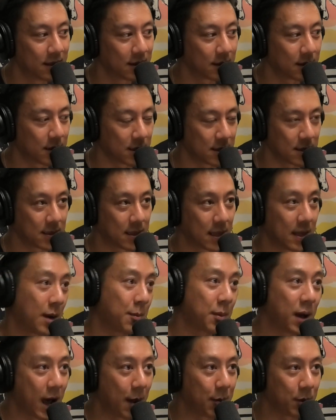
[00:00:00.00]
because then
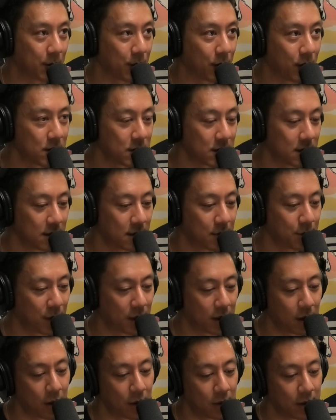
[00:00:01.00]
I'm a happy person,
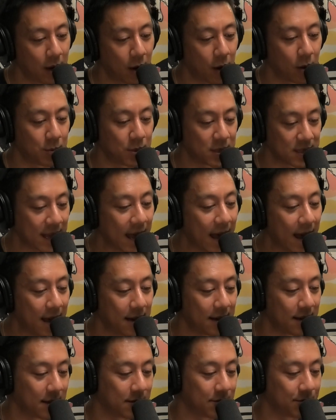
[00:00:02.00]
but now I'm
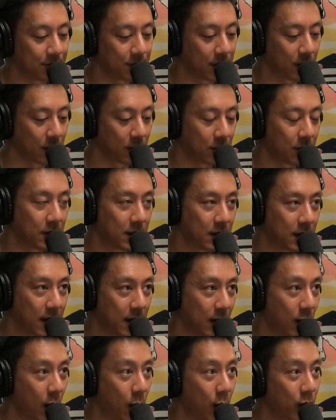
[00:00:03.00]
sad, and,
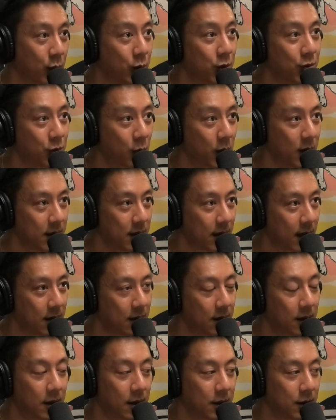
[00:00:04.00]
I want to avoid
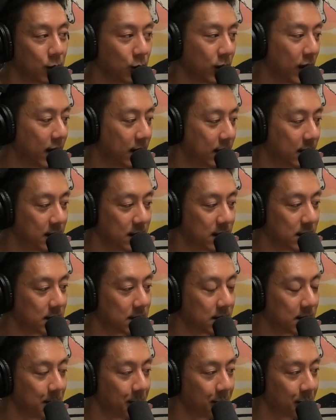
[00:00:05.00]
that. The reality
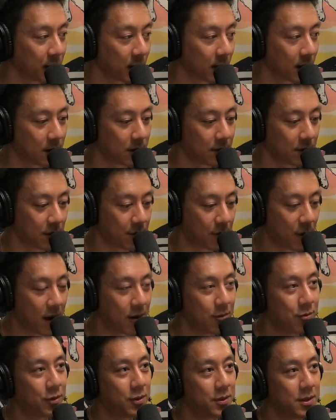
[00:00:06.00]
is the
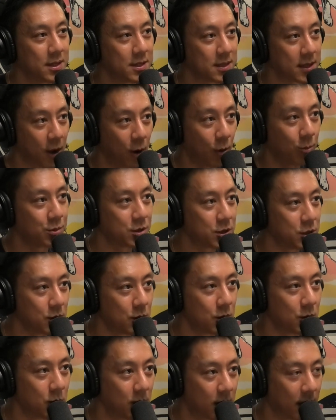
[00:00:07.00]
mindfulness helps
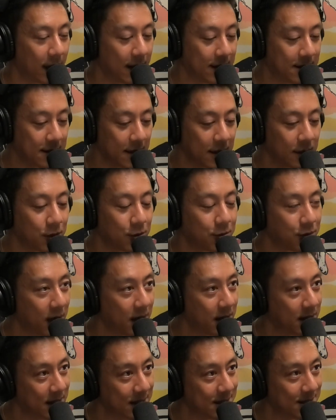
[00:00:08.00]
you
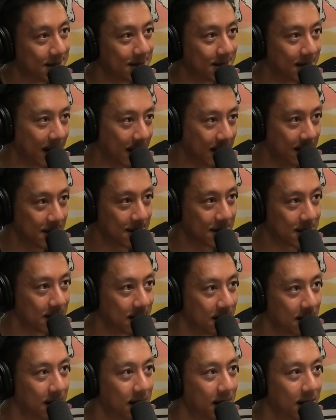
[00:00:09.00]
identify these states.
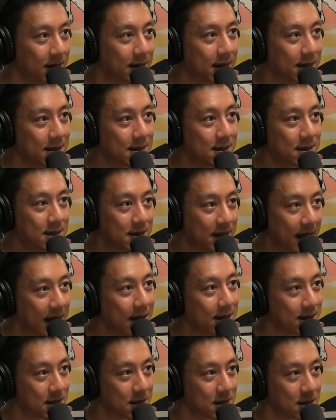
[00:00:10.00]
These
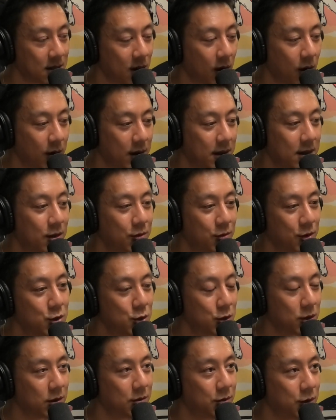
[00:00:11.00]
states are
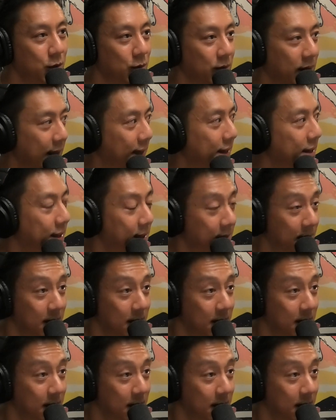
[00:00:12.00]
individual of you. Like,